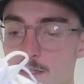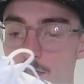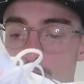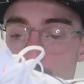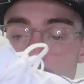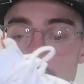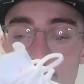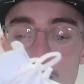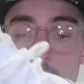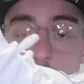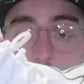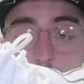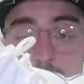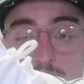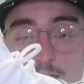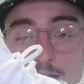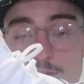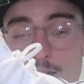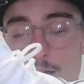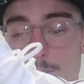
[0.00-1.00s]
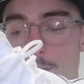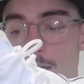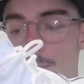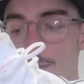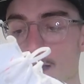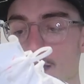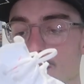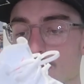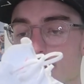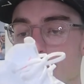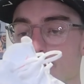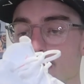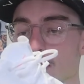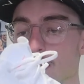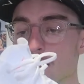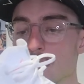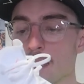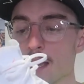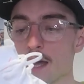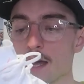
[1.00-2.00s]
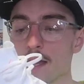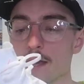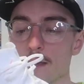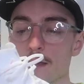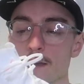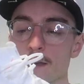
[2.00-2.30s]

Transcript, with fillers: So yeah, nice to have that Pebax shank in there.